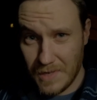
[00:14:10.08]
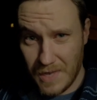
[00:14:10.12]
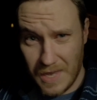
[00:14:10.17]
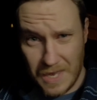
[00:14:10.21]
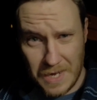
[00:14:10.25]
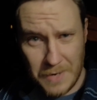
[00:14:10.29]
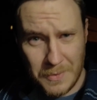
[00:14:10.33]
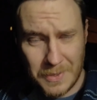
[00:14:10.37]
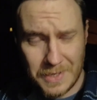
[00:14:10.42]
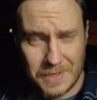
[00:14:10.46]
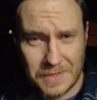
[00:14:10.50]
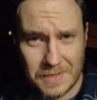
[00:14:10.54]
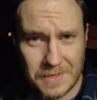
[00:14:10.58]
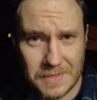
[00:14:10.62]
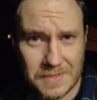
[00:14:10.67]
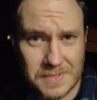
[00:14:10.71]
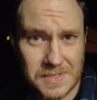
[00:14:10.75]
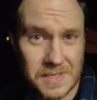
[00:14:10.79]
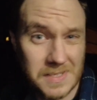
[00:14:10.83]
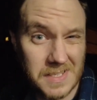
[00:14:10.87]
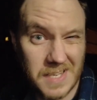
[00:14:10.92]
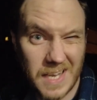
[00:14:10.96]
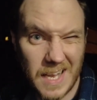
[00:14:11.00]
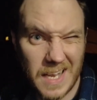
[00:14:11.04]
Anyway,
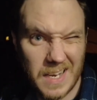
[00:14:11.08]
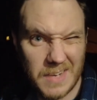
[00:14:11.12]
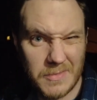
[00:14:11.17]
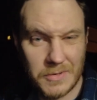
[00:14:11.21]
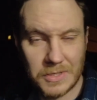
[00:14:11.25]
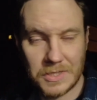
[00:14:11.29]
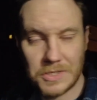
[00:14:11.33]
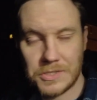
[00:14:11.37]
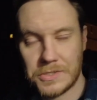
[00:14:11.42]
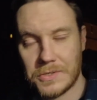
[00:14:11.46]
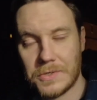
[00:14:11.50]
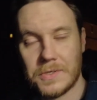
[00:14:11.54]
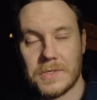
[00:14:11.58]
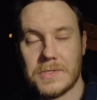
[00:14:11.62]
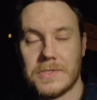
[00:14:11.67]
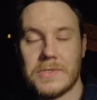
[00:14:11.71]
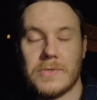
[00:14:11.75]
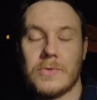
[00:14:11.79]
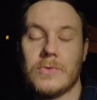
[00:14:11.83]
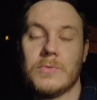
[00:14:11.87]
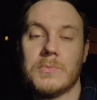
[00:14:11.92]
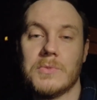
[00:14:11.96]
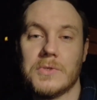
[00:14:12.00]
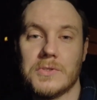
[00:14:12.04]
since I can't really show you
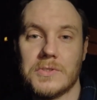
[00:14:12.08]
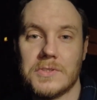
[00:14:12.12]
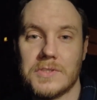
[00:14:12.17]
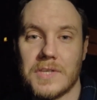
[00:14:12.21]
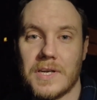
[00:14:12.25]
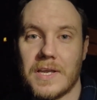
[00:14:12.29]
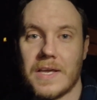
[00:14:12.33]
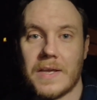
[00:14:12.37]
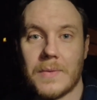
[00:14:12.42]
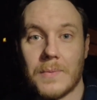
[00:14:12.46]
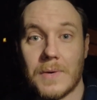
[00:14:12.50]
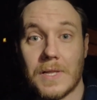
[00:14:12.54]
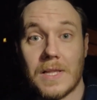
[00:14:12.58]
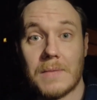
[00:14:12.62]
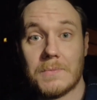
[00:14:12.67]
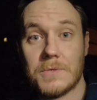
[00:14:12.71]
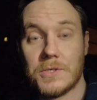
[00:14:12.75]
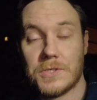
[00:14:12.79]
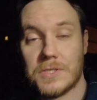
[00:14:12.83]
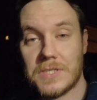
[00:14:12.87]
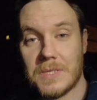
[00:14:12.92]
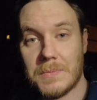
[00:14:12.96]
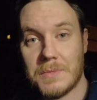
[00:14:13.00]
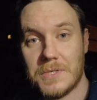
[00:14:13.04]
too much tonight while I'm
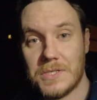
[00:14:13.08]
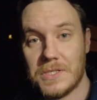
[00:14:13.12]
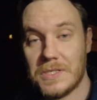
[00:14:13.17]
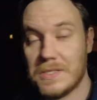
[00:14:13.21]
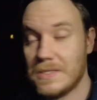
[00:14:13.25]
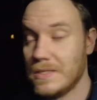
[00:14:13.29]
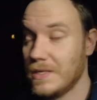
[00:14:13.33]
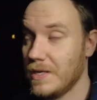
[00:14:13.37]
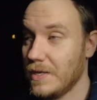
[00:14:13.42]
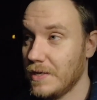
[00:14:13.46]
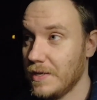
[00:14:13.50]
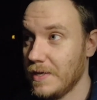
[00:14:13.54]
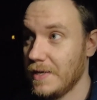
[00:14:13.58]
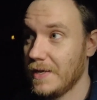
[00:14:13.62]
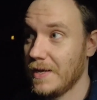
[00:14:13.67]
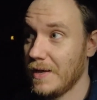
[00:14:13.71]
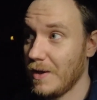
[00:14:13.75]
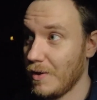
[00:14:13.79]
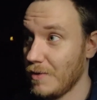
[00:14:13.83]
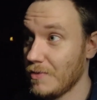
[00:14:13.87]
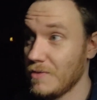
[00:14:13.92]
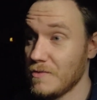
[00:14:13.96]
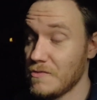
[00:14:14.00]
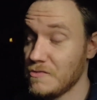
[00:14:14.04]
just imaging
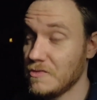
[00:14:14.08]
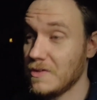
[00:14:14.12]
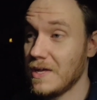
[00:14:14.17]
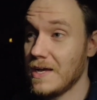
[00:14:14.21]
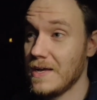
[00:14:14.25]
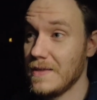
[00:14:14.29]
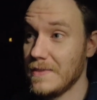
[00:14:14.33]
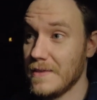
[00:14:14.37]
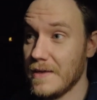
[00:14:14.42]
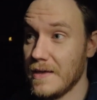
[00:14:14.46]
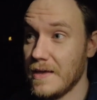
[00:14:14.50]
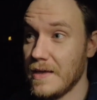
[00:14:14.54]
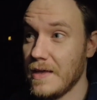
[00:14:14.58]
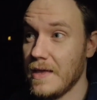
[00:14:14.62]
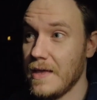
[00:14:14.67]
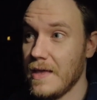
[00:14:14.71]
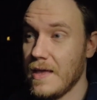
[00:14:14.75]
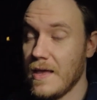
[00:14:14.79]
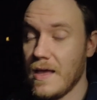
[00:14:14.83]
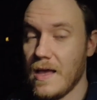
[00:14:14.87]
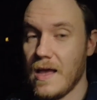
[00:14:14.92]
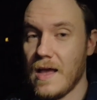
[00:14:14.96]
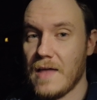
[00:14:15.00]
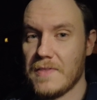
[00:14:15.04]
on the fly there,
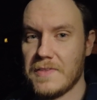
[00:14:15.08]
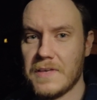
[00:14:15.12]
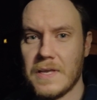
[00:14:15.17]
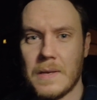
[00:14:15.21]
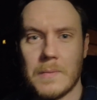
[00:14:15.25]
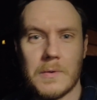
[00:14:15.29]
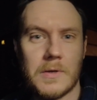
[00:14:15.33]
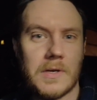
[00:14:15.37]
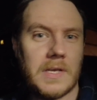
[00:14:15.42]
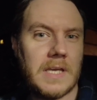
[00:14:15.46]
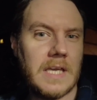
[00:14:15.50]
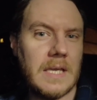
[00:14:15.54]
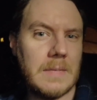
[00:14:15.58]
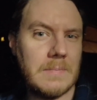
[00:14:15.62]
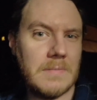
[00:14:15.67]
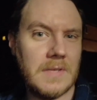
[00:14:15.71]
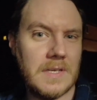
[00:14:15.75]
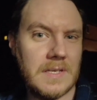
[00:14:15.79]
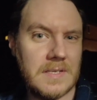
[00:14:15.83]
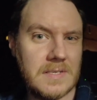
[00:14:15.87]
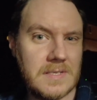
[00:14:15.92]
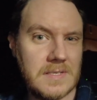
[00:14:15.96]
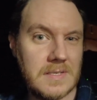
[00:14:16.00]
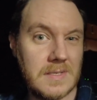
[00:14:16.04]
I think I'm going to keep
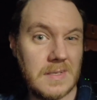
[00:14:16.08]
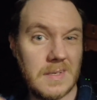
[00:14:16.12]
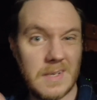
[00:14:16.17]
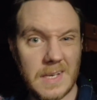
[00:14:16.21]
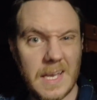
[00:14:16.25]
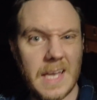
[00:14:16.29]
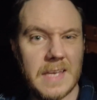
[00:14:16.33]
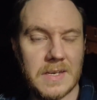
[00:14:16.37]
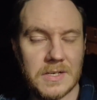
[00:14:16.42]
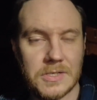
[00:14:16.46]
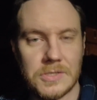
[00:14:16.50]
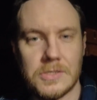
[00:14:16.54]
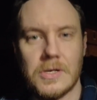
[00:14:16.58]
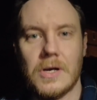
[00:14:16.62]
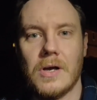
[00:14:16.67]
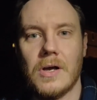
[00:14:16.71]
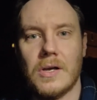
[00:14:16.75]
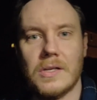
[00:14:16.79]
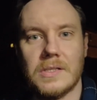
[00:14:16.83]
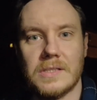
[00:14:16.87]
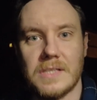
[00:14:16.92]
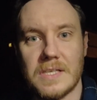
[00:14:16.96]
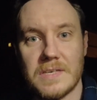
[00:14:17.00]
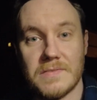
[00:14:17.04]
this kind of
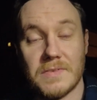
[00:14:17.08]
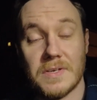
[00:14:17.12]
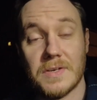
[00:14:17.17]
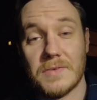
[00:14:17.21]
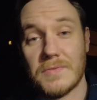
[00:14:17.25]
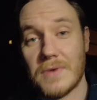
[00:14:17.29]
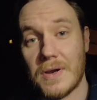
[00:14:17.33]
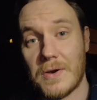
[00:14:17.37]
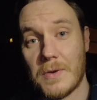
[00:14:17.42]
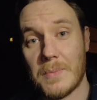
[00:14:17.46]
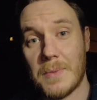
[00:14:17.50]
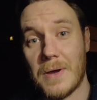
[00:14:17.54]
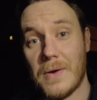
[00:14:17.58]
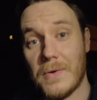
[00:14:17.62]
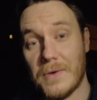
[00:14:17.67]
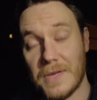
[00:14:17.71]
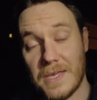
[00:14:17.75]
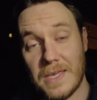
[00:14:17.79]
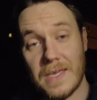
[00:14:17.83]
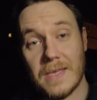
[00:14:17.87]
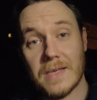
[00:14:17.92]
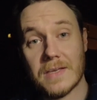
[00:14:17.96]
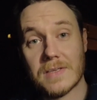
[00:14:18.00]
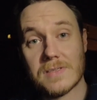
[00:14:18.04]
short and leave it round about
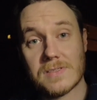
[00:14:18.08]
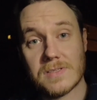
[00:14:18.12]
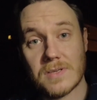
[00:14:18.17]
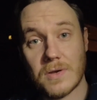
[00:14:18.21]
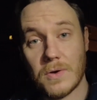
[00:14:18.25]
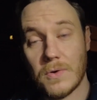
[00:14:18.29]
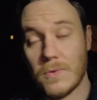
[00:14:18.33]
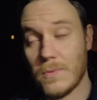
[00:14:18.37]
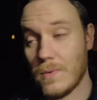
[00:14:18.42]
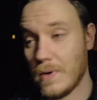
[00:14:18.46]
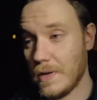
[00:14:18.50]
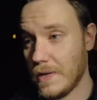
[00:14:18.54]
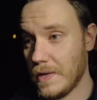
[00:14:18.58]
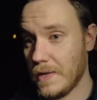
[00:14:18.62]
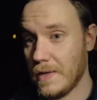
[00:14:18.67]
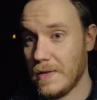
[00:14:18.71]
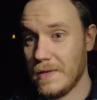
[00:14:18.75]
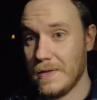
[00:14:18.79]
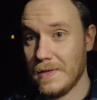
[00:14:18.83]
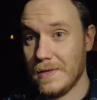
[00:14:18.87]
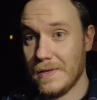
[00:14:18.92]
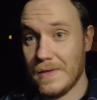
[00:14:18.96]
here. So